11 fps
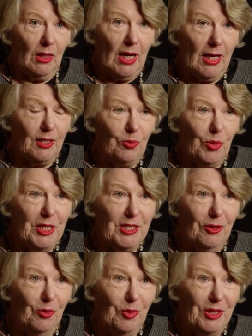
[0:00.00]
how did we
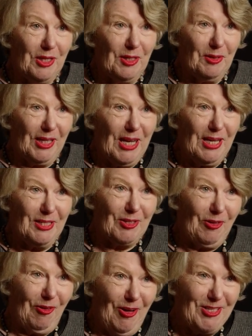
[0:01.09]
deal with it in King's
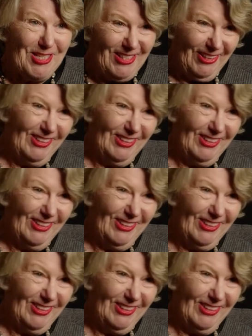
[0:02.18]
Cross